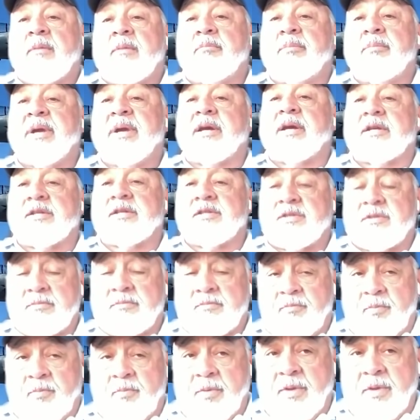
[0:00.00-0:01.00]
because
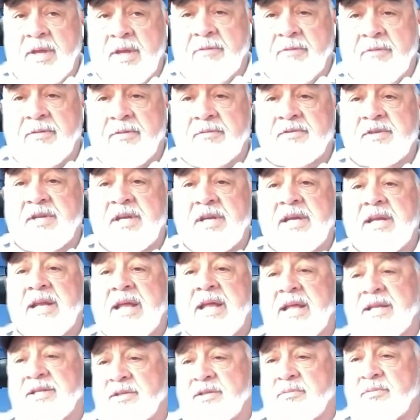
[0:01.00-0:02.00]
the F fifteen
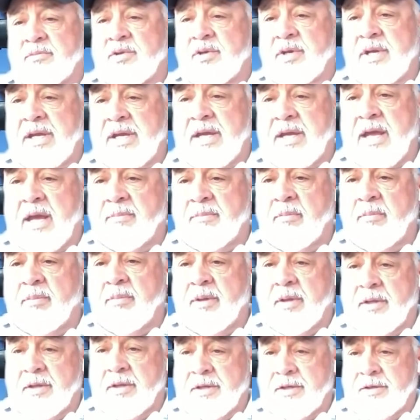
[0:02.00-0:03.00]
has some unique
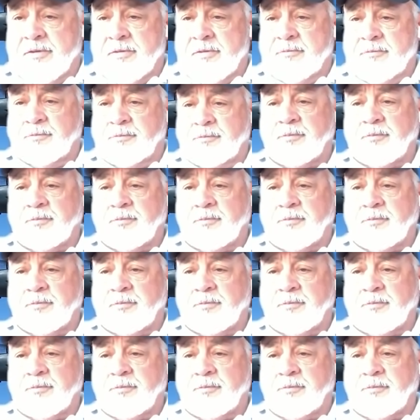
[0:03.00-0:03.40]
capabilities.